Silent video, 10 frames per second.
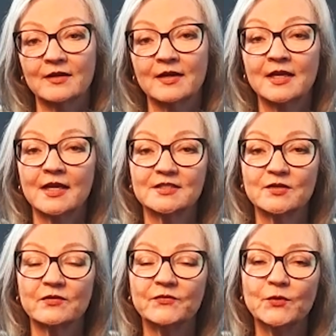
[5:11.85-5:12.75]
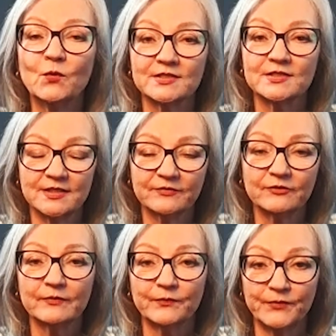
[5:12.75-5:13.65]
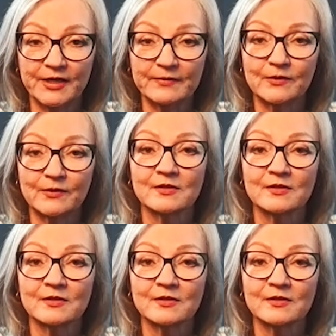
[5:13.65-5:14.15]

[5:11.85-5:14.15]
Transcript: And so if you want different people